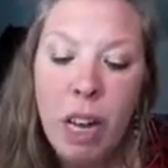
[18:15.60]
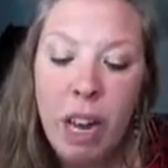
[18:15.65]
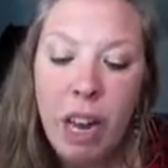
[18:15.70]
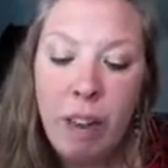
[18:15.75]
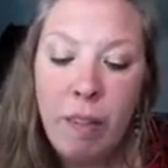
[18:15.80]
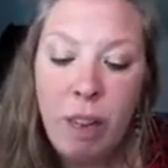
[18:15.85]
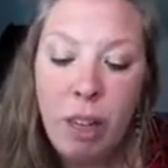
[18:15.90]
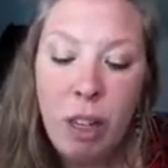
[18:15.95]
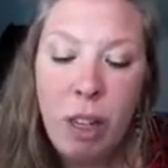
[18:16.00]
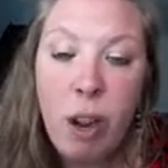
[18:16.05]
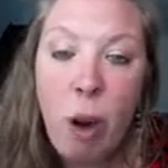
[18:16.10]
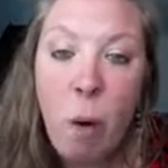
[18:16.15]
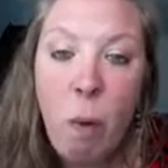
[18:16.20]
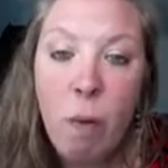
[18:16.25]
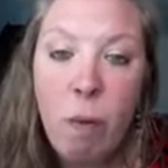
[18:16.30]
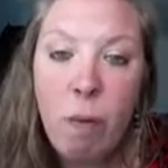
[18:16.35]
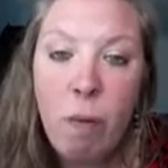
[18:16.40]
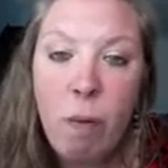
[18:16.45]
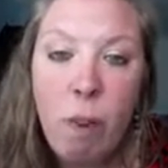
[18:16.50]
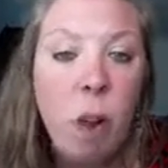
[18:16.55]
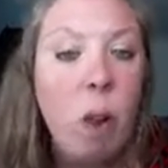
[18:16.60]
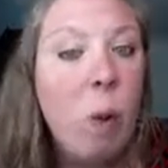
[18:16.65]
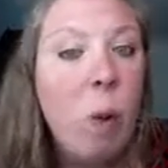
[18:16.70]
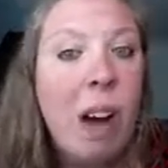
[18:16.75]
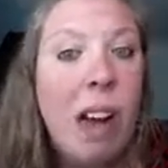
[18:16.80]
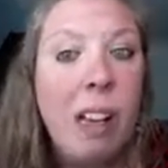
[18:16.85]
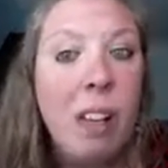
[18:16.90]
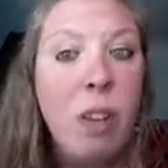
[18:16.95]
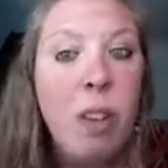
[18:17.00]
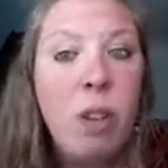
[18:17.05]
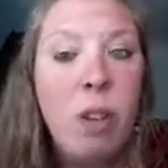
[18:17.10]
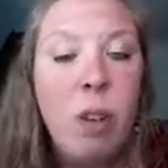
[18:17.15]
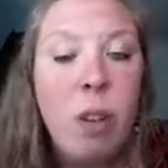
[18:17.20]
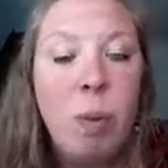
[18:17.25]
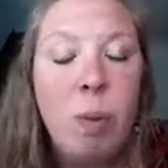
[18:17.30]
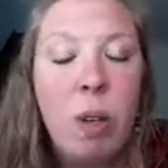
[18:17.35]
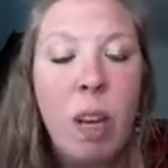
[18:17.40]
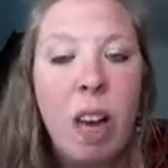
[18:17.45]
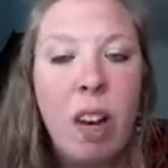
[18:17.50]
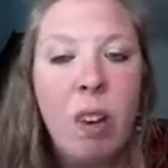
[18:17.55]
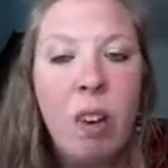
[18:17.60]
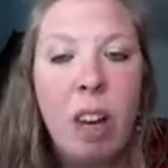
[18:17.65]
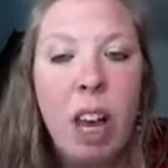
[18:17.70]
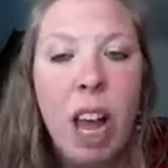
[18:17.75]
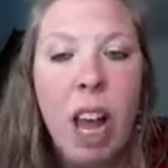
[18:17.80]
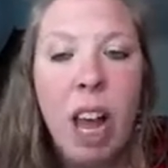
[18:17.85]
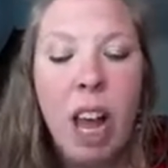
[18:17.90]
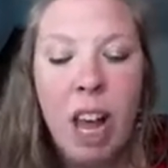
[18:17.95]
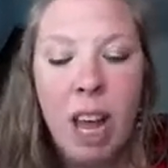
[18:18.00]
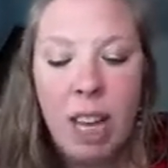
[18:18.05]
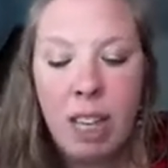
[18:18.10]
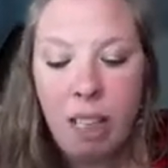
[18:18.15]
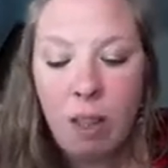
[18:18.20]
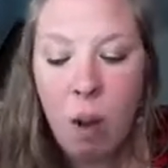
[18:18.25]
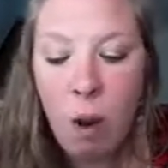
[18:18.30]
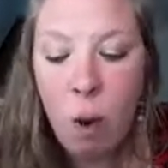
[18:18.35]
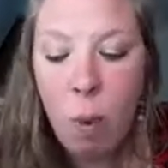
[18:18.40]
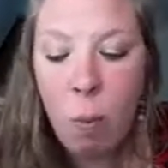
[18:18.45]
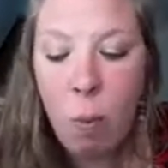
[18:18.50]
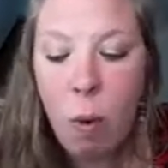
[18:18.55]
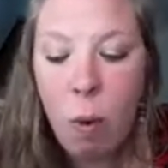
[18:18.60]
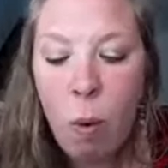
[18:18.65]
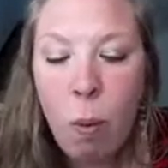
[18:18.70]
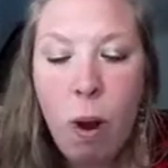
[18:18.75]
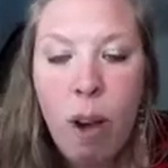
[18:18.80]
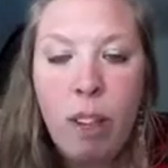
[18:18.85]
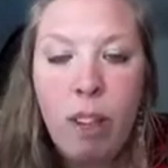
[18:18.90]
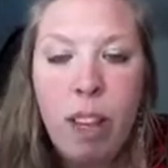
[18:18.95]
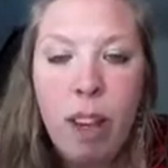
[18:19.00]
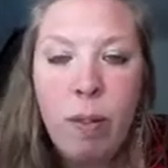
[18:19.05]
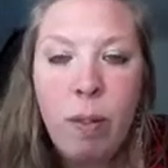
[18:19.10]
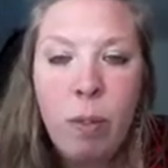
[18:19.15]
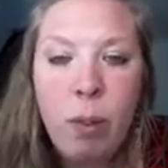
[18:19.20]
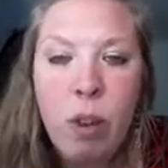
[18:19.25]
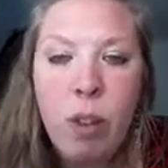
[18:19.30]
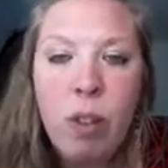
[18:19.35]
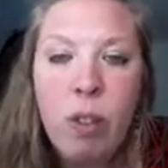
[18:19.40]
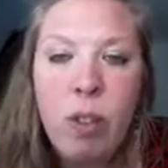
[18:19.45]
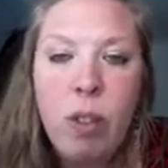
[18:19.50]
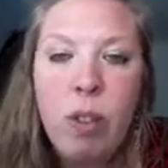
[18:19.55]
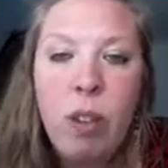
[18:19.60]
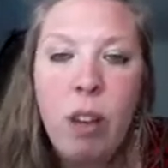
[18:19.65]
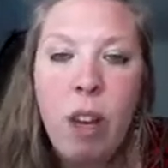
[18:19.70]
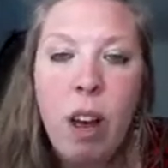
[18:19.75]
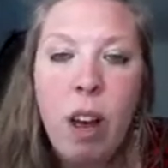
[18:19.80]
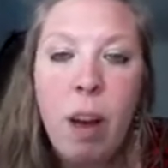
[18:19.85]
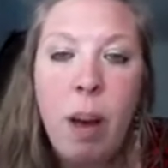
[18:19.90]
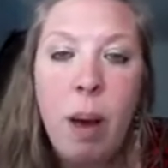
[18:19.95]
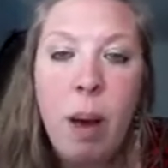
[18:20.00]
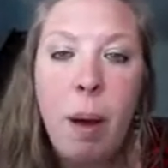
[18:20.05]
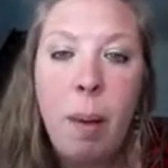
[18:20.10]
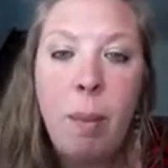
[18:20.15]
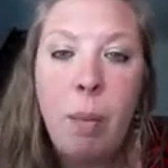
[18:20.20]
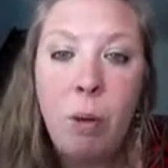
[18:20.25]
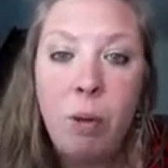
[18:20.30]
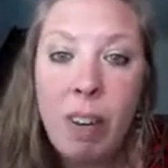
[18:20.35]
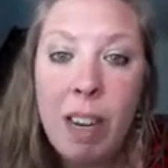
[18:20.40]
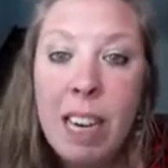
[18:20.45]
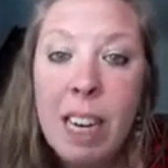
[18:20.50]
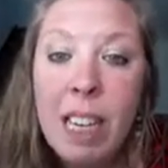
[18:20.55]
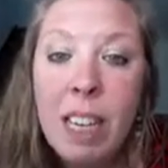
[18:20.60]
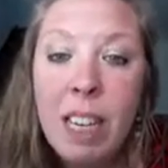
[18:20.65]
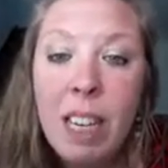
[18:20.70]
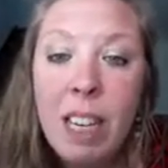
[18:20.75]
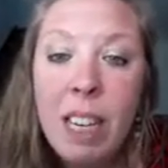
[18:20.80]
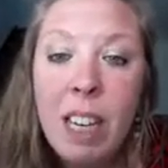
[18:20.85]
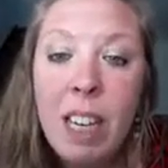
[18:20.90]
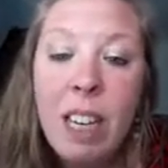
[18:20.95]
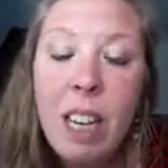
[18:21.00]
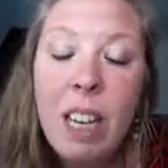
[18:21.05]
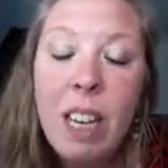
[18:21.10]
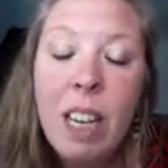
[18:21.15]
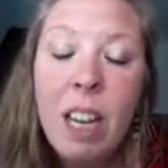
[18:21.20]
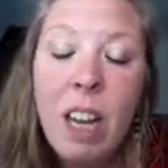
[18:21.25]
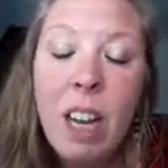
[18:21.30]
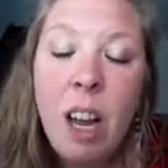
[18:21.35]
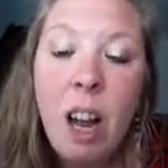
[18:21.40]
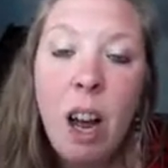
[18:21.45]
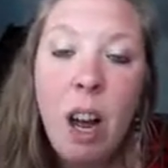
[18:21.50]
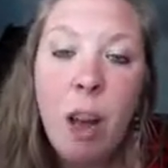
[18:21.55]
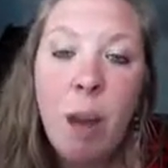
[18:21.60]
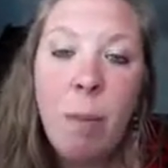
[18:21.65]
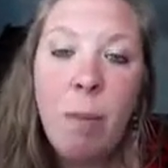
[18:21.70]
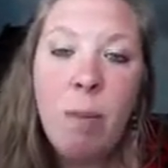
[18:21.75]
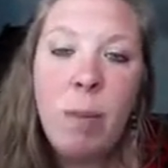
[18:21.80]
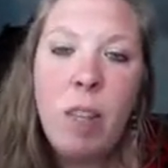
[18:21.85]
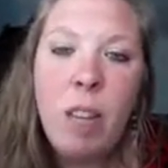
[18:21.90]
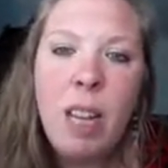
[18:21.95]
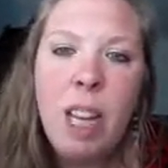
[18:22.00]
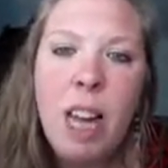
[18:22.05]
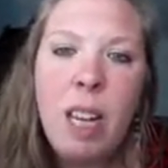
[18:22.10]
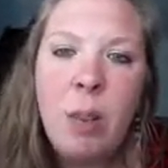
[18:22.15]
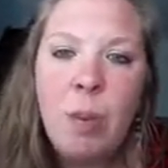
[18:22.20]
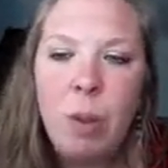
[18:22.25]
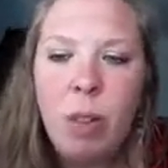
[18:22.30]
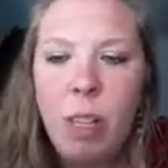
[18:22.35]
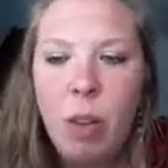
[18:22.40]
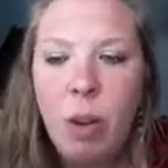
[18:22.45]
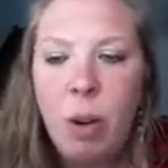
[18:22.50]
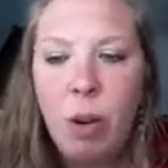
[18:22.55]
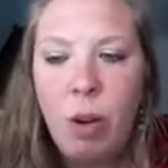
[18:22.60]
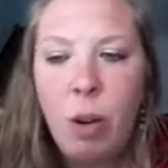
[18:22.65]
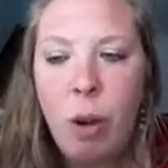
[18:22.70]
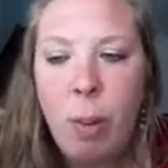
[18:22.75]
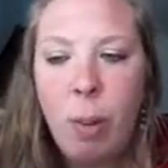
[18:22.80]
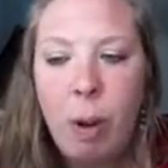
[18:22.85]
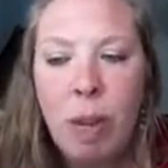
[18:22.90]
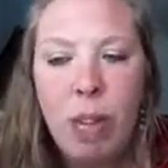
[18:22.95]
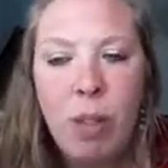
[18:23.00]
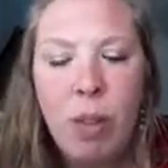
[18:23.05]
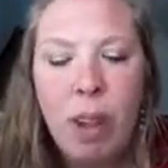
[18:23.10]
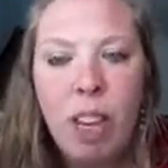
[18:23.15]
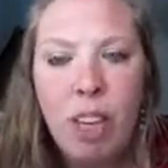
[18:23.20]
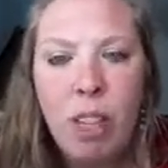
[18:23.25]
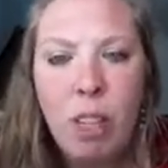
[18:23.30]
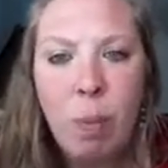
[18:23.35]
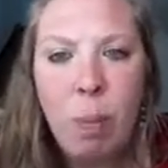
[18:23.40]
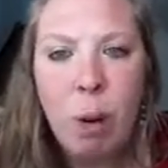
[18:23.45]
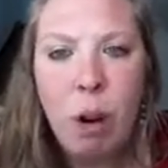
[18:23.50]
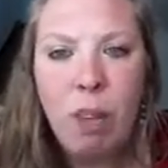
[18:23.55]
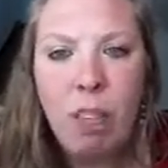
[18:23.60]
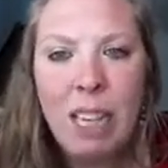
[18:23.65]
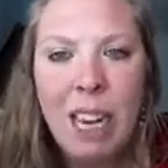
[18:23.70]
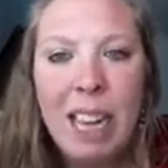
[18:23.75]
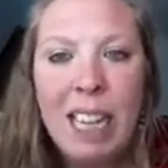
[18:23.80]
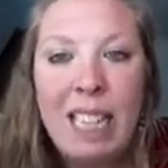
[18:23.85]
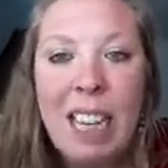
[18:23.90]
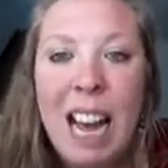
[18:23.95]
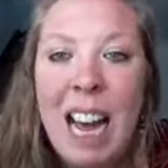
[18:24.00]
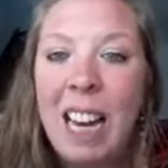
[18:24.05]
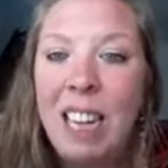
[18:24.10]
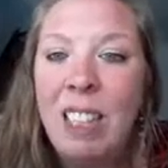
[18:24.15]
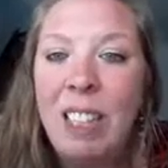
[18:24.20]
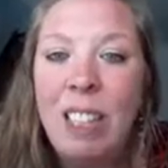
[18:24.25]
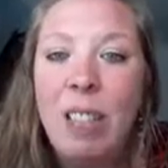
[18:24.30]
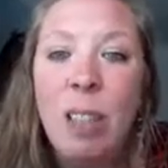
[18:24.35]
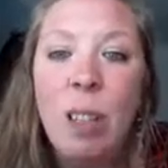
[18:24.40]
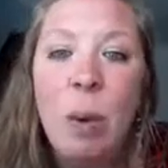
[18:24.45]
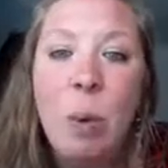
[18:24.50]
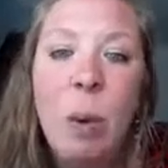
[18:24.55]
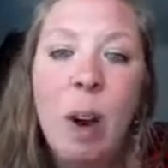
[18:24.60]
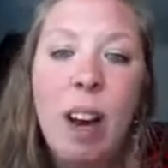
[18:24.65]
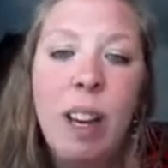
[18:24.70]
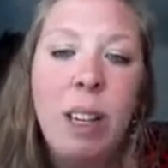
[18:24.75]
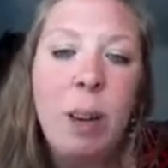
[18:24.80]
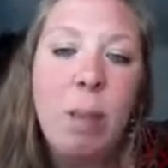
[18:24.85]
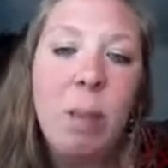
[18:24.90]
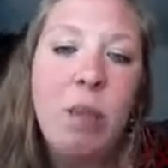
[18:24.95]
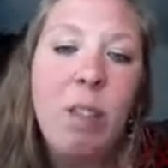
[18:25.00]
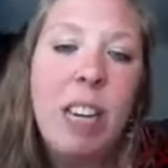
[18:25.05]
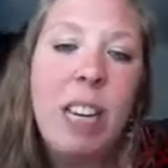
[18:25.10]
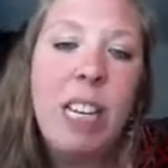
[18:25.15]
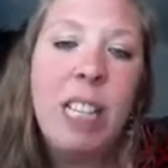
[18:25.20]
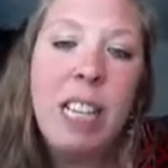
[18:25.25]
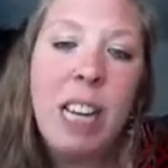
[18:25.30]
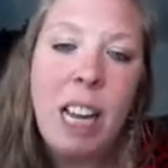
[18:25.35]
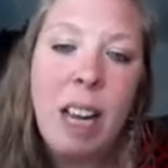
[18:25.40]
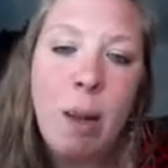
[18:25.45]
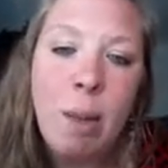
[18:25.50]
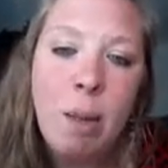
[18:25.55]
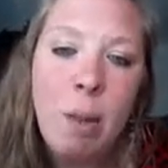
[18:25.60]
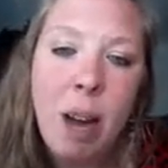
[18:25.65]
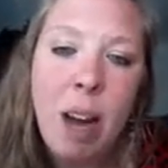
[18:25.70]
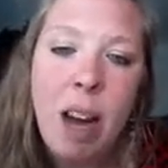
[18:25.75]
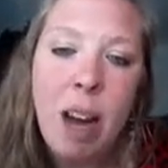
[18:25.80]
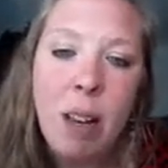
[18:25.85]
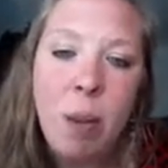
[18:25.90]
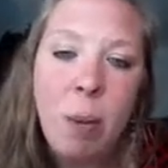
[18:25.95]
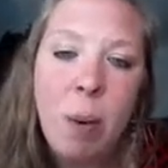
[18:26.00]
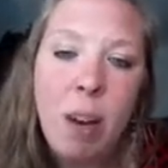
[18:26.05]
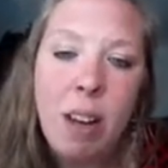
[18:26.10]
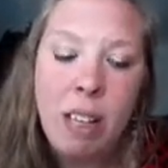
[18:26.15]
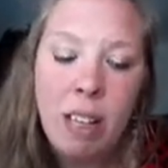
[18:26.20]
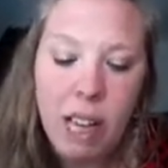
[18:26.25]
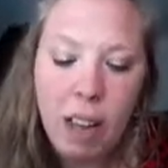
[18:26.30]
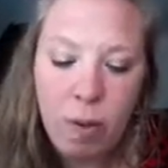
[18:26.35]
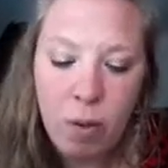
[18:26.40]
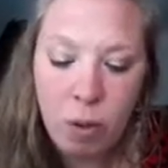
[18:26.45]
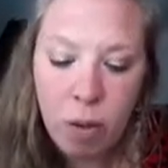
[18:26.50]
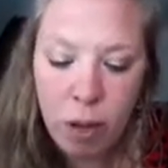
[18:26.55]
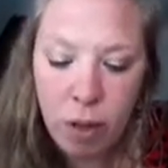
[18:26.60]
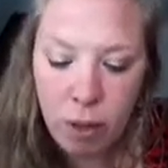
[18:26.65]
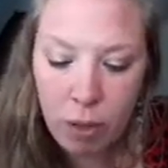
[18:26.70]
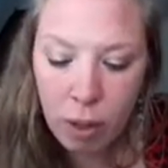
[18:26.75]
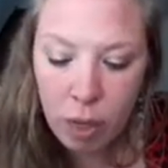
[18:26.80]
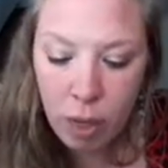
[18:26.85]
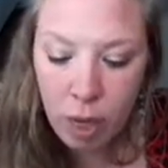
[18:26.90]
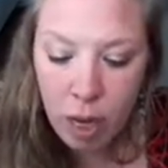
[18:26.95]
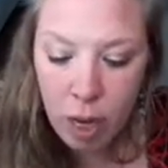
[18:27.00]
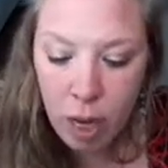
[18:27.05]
If you don't follow our YouTube channel yet, it's Cornwall Wildlife Trust Marine. So that's with the Offshore Beach Rangers project and the wider marine team at the Wildlife Trust.